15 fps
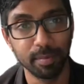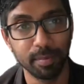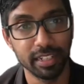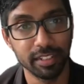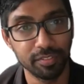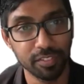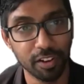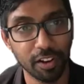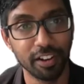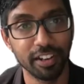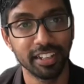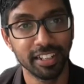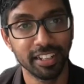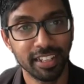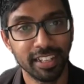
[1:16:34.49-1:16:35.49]
But if
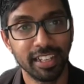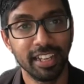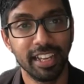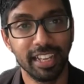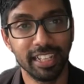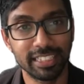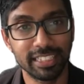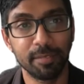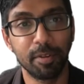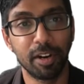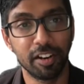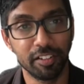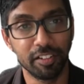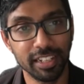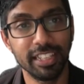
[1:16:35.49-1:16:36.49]
not, it's
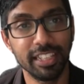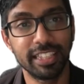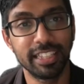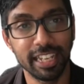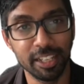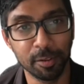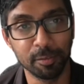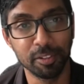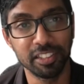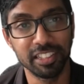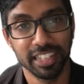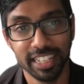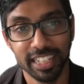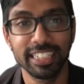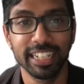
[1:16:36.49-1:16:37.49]
about really
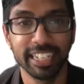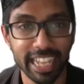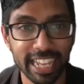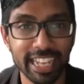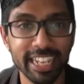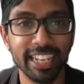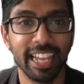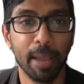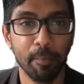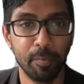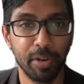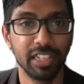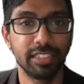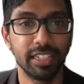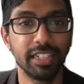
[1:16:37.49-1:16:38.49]
telecommuting. It's again
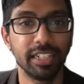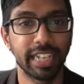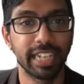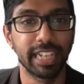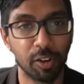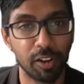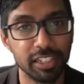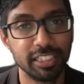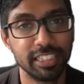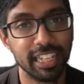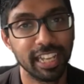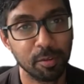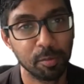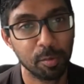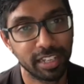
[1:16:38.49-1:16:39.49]
embracing technology
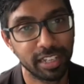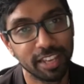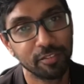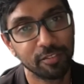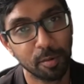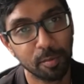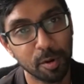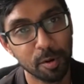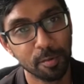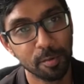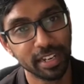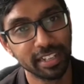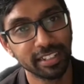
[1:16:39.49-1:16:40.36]
and working from home.